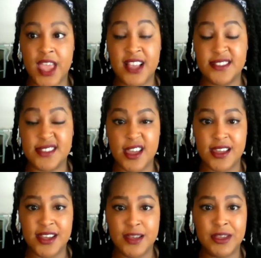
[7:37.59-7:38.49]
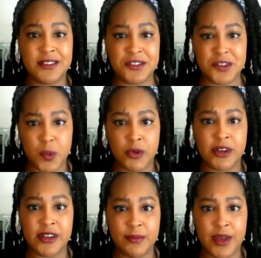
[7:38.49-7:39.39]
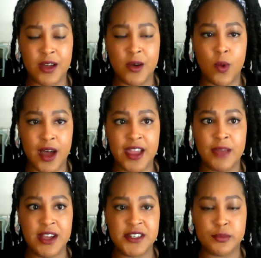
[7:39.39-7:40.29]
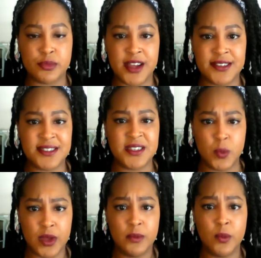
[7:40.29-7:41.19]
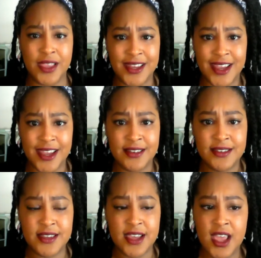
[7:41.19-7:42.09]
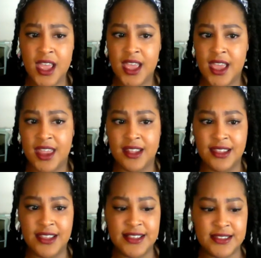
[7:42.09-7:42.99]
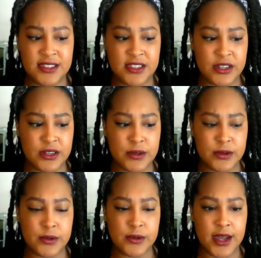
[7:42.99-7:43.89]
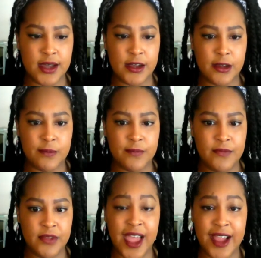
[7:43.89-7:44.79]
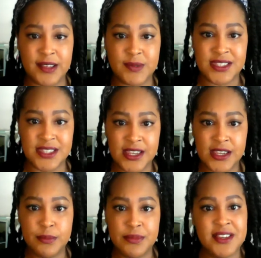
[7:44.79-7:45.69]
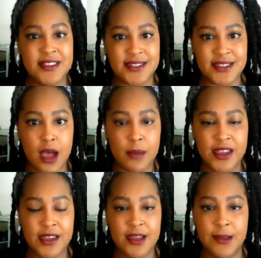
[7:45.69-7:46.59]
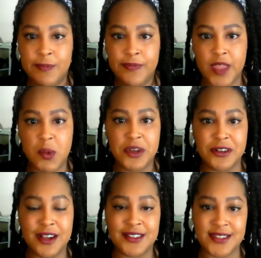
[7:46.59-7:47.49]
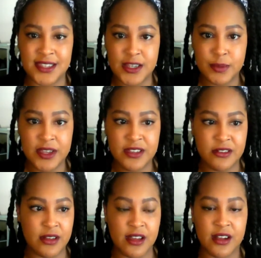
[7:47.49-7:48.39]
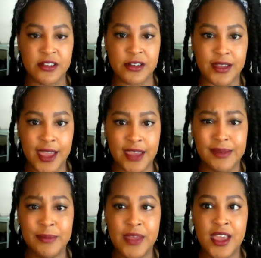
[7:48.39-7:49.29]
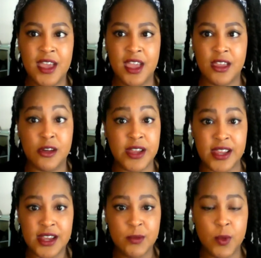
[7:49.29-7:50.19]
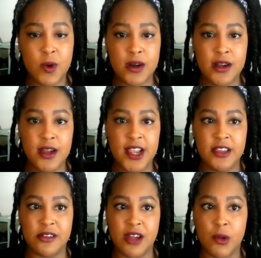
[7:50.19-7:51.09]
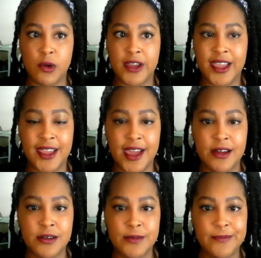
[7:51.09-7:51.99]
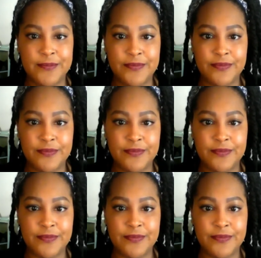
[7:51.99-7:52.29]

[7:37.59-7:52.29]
anxiety because you're worried about, why am I depressed and when will it end? It leads to lack of sleep, insomnia, and when you're not sleeping, you're not on your game, you're eating more, you're not working out.